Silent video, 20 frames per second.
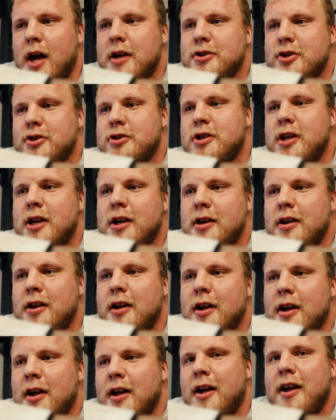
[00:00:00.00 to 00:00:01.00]
As you see,
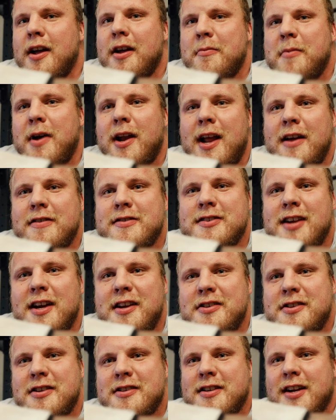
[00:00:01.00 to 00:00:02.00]
my left
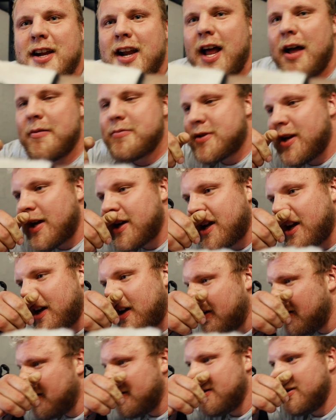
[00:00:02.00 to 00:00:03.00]
side just collapsed like
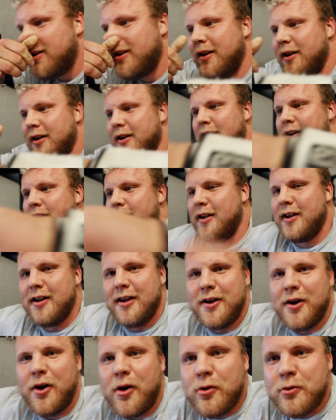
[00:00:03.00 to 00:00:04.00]
a
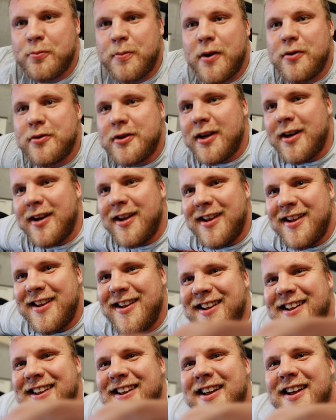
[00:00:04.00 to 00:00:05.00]
old building.
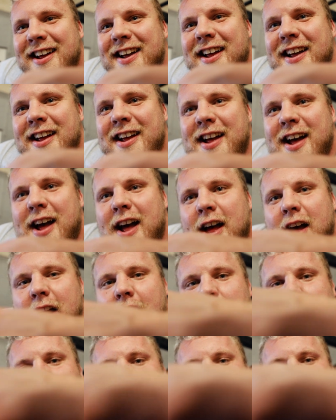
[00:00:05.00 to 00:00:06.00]

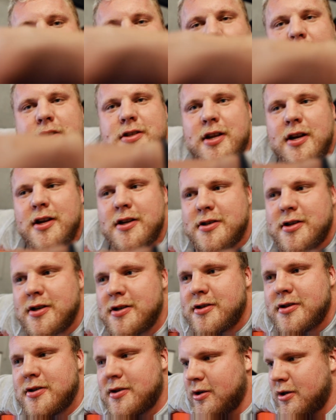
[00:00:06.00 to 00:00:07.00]
Uh, I've hurt my wrist and it's
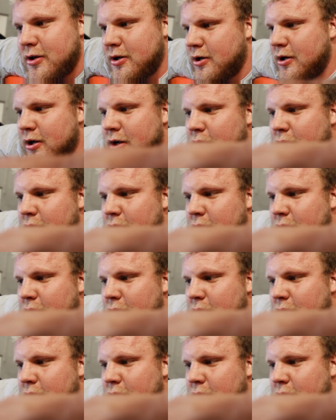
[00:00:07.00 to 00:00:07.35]
just